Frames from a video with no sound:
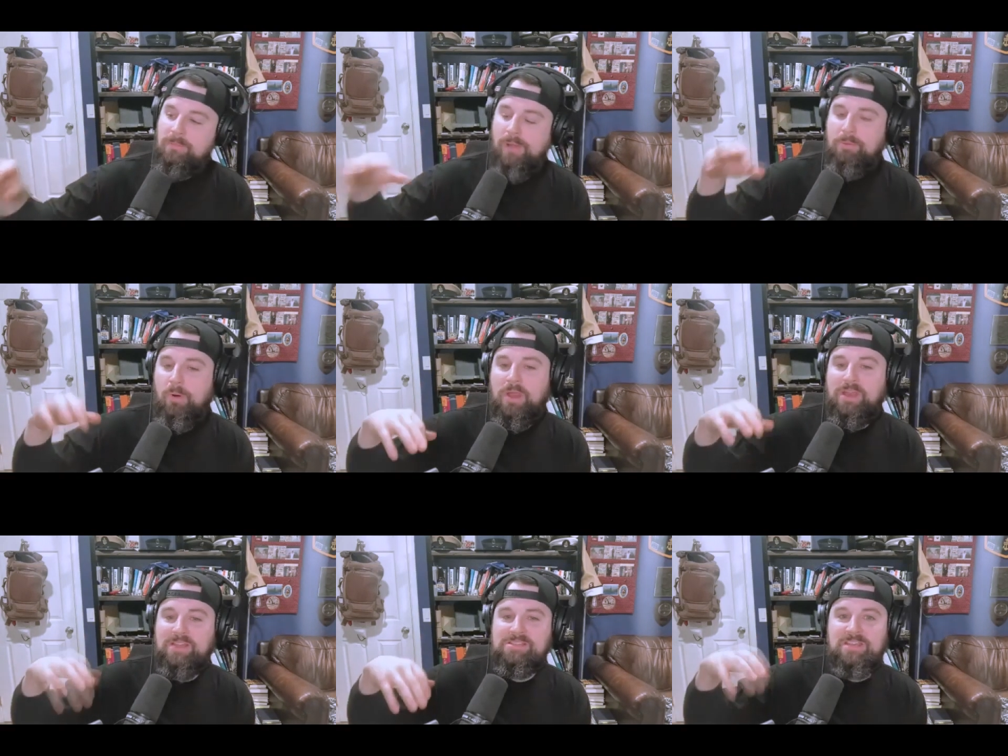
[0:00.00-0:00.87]
My
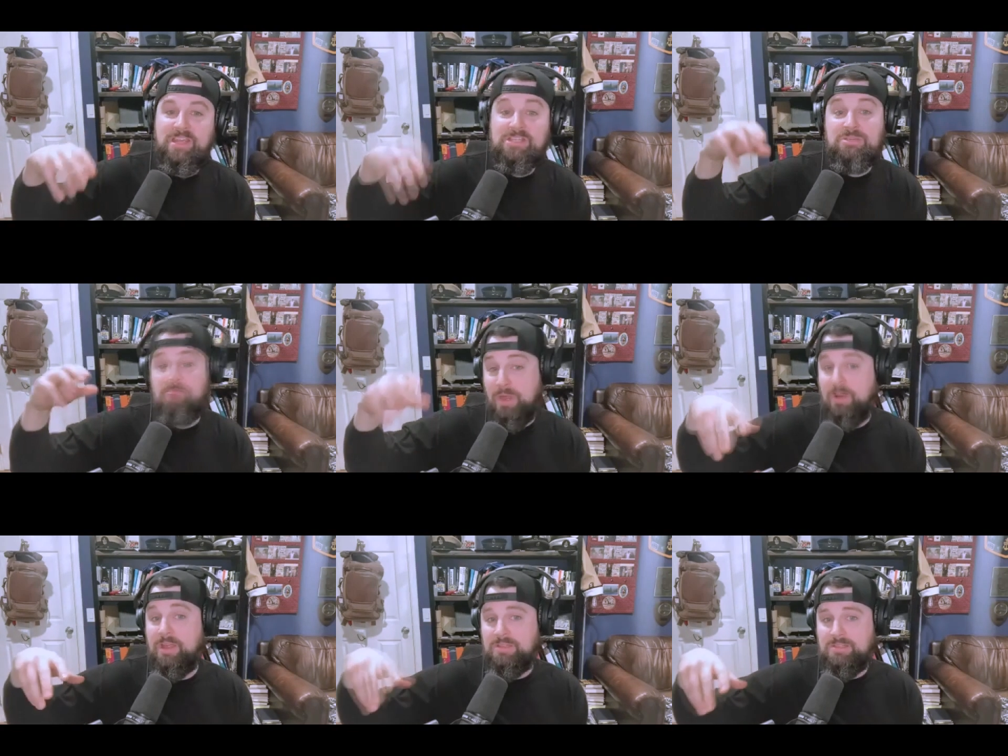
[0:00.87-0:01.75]
point is the
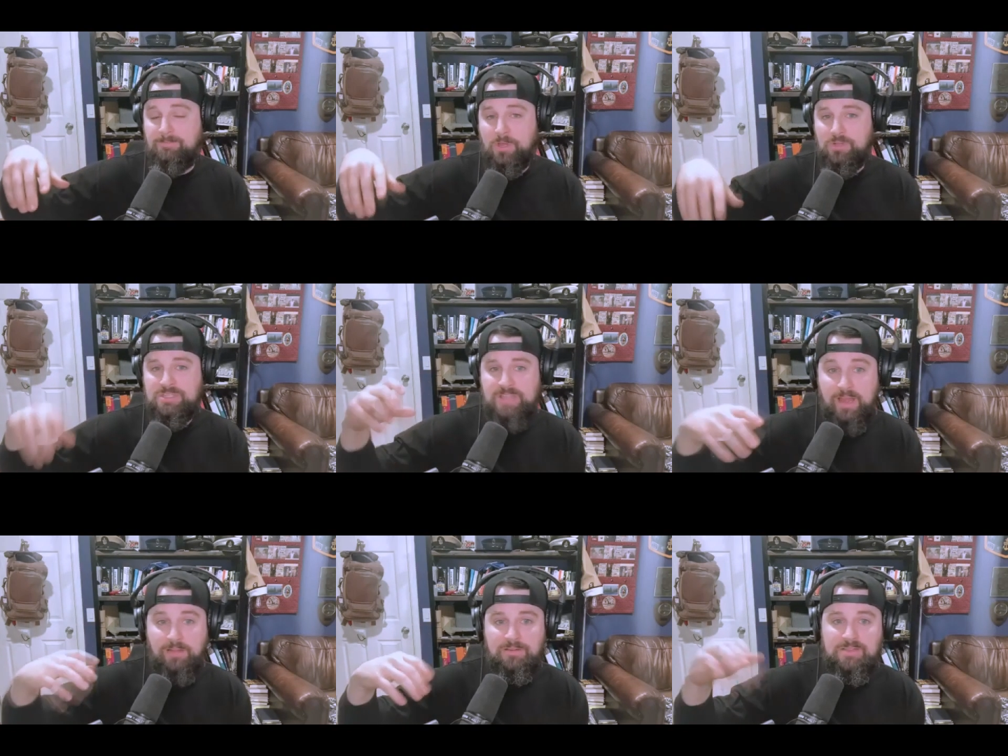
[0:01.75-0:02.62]
experience of those
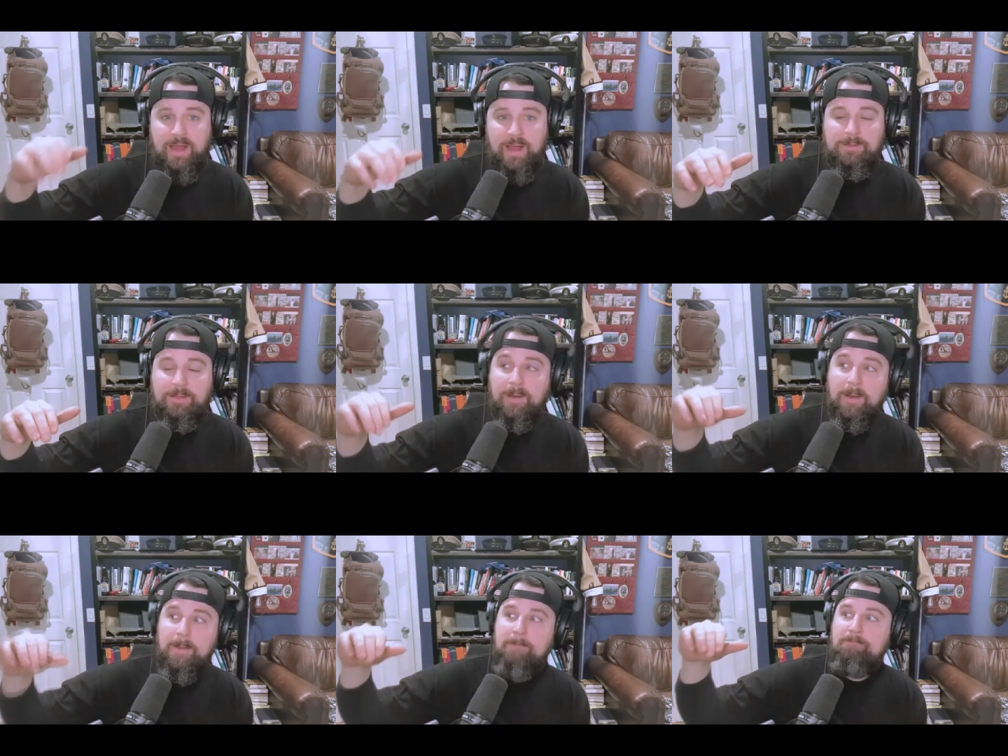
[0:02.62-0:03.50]
sailors down there